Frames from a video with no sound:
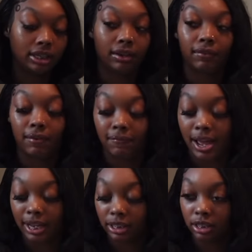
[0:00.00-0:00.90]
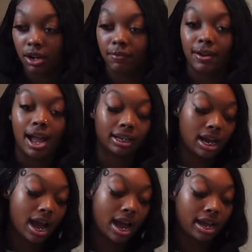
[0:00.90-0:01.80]
thing from Fashion Nova I
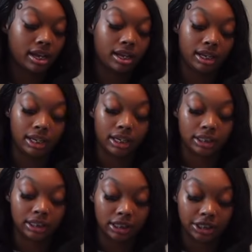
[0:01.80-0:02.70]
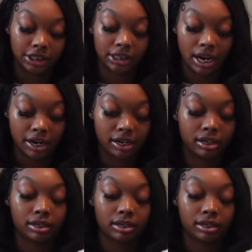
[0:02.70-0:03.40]
got is this shirt